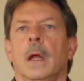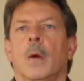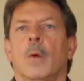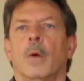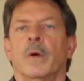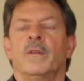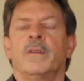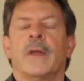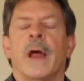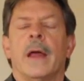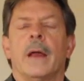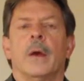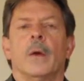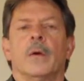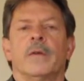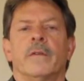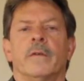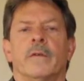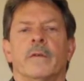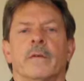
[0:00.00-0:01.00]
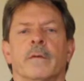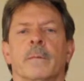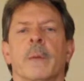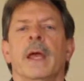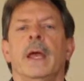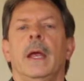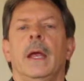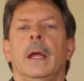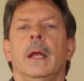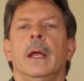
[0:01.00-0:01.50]
Once diagnosis is
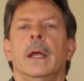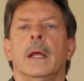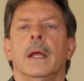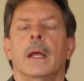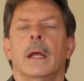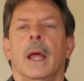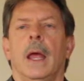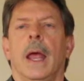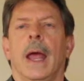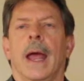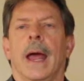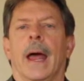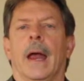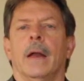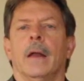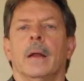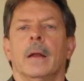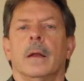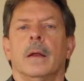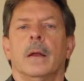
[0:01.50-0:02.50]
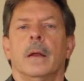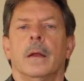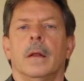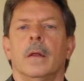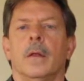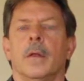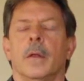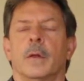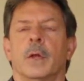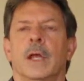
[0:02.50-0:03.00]
made, and
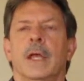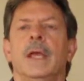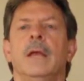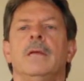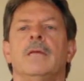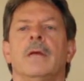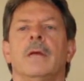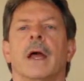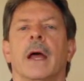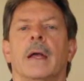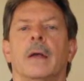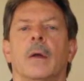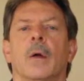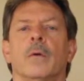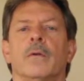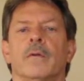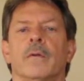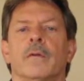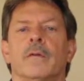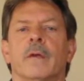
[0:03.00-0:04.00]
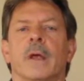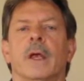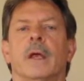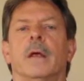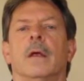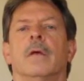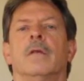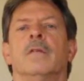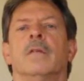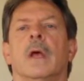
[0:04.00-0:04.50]
the key to diagnosis
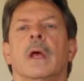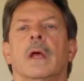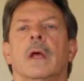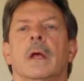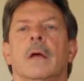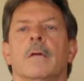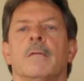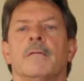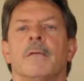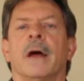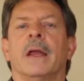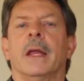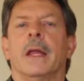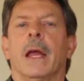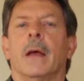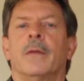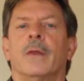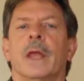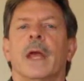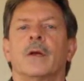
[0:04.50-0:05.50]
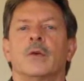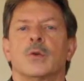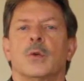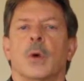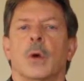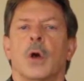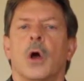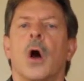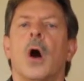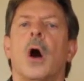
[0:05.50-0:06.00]
is finding out the
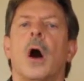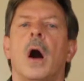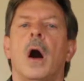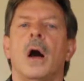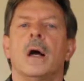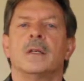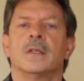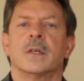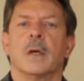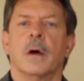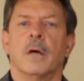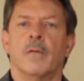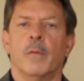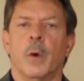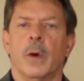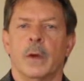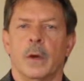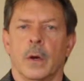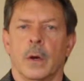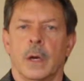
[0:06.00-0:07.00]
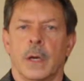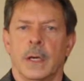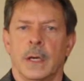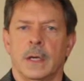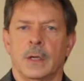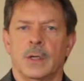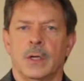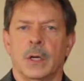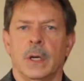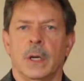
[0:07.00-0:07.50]
actual cause of what your
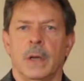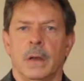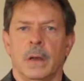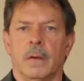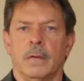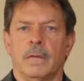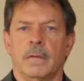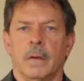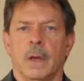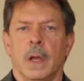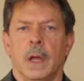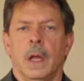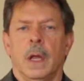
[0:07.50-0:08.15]
condition is.